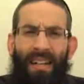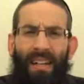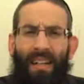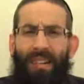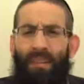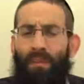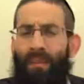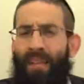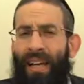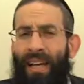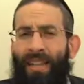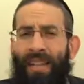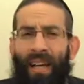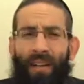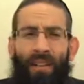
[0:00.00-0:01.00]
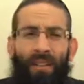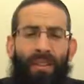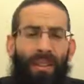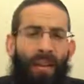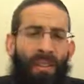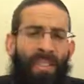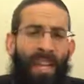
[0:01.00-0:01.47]
they, they, they, are,
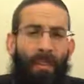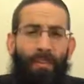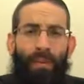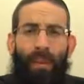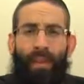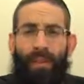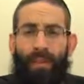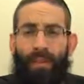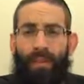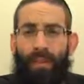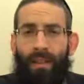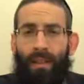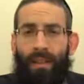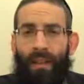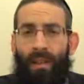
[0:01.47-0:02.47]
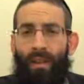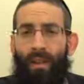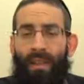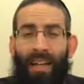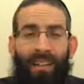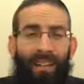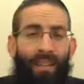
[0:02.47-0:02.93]
they are separated. They
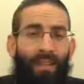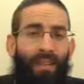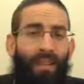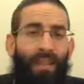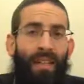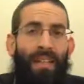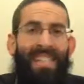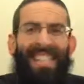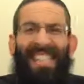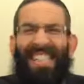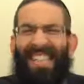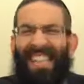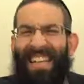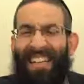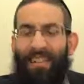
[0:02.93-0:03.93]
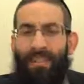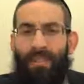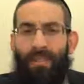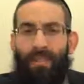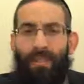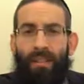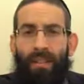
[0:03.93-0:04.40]
look like they're
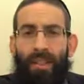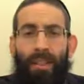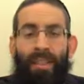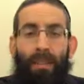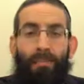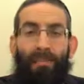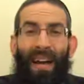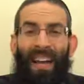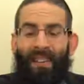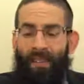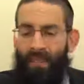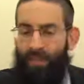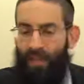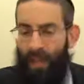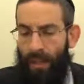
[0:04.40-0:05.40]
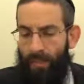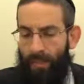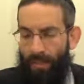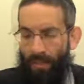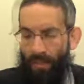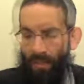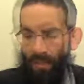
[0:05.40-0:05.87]
distinct, independent
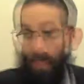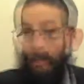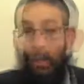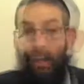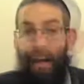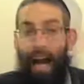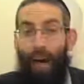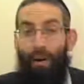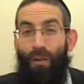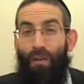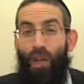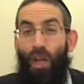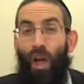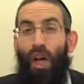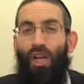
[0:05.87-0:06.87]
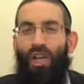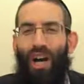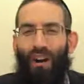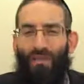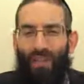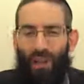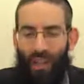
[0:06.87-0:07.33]
flames. However, loy
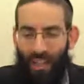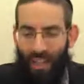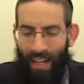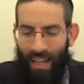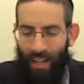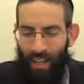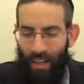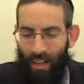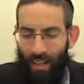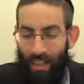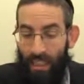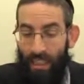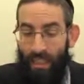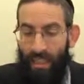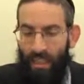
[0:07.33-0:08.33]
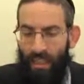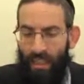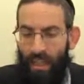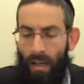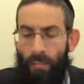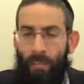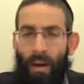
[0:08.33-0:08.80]
kafa lea kli,
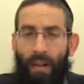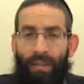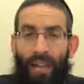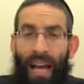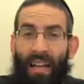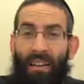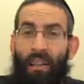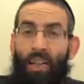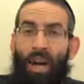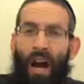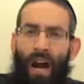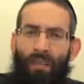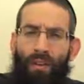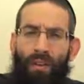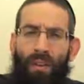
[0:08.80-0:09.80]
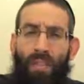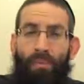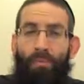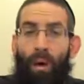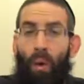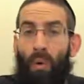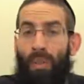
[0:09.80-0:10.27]
but if he hadn't covered this
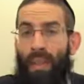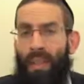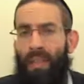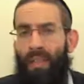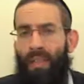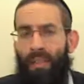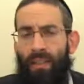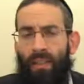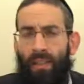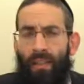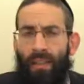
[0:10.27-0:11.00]
bowl with a kli,